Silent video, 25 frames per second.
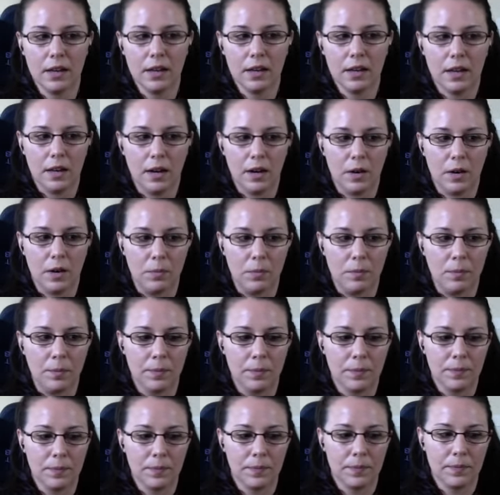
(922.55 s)

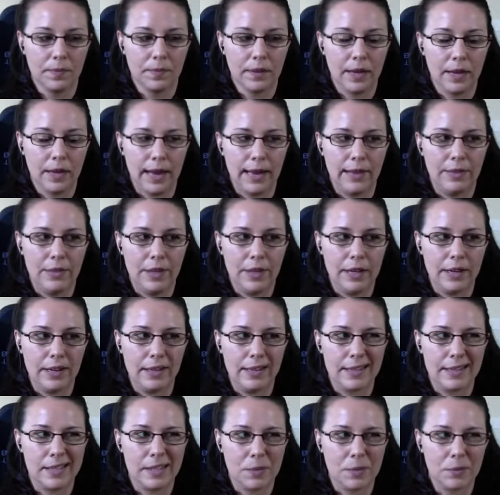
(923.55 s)
And they
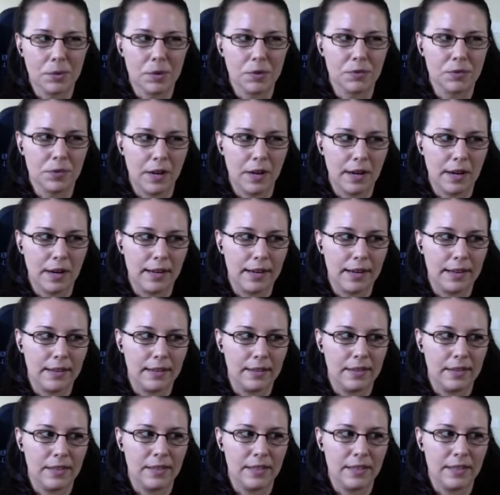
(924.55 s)
simplify
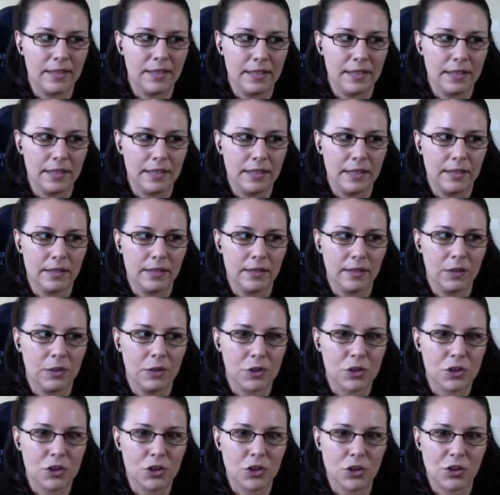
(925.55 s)
the
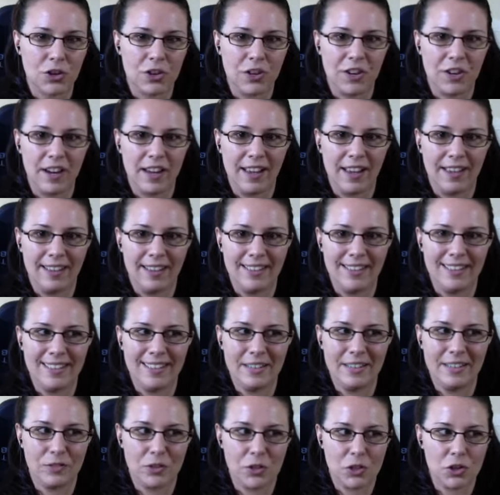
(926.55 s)
culture and
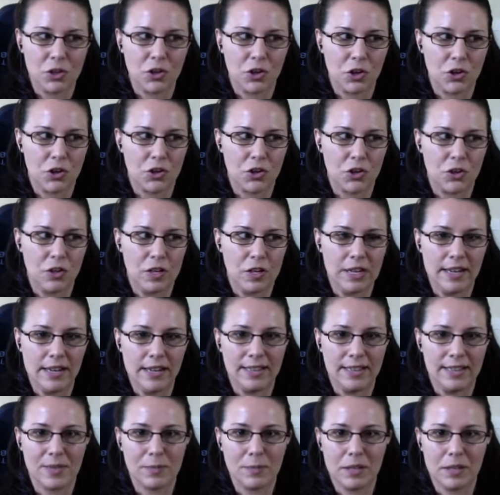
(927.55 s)
infrastructure
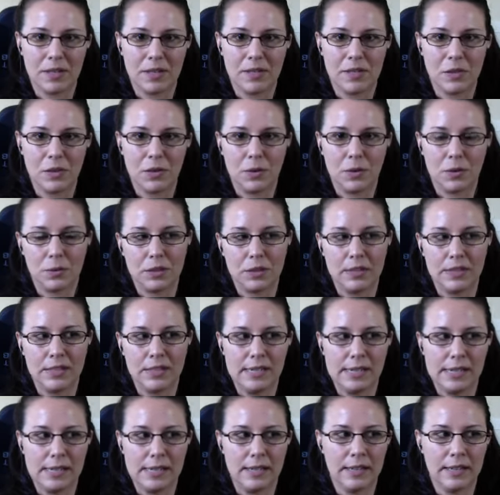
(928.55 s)
needs because you don't really
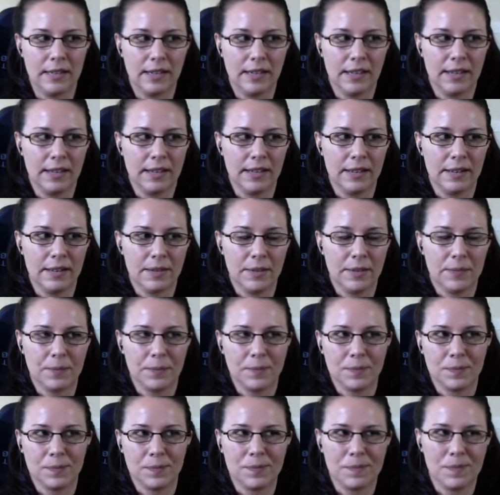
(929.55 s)
need
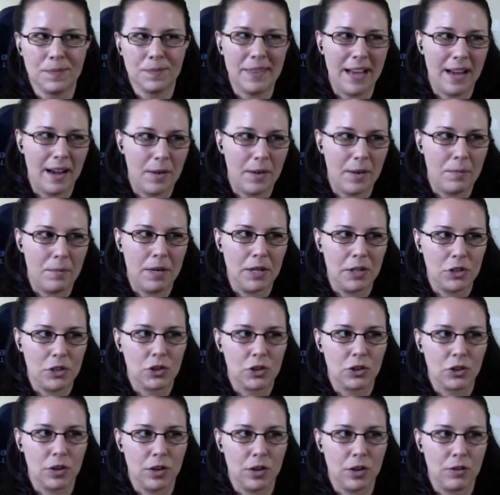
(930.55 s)
that
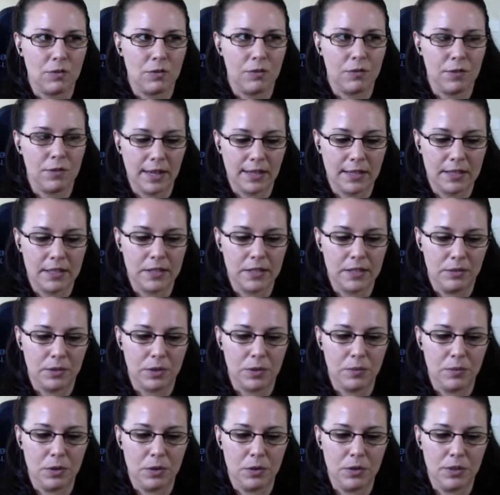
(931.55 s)
much effective
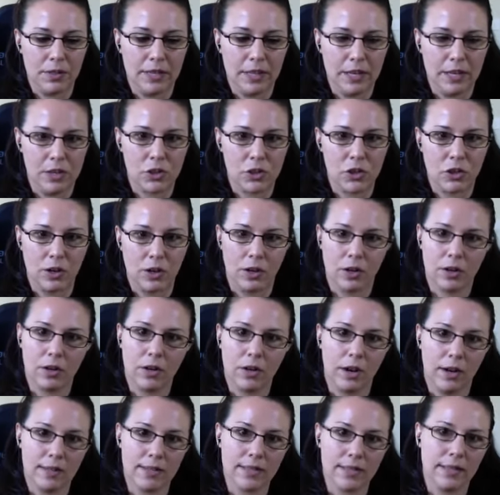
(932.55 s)
communication
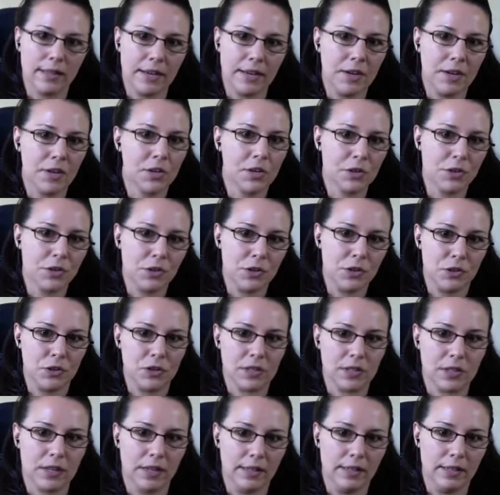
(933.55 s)
across layers. You
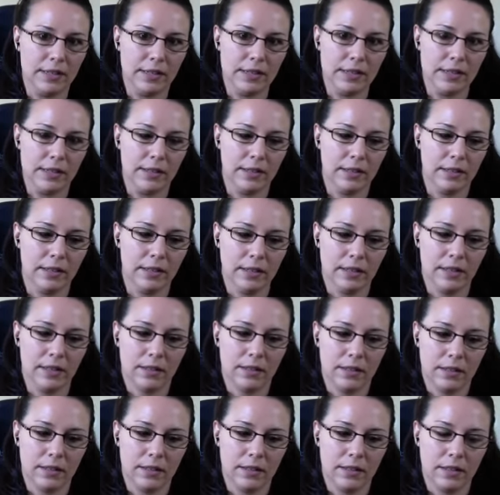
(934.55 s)
just kind of need
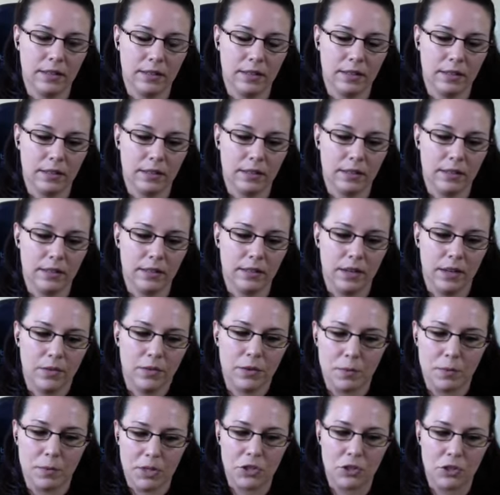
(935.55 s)

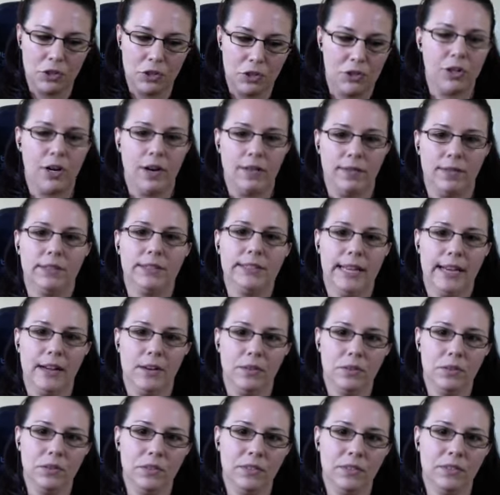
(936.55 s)
information to travel
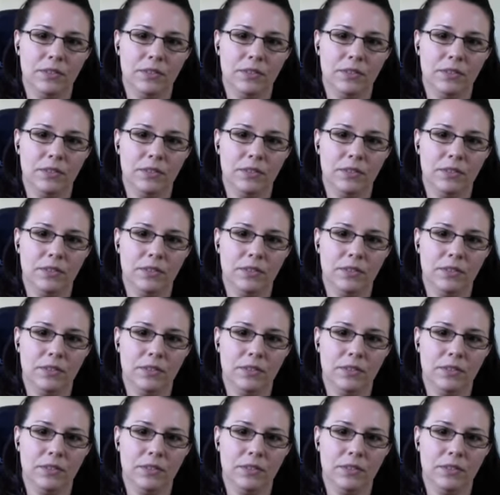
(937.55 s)
down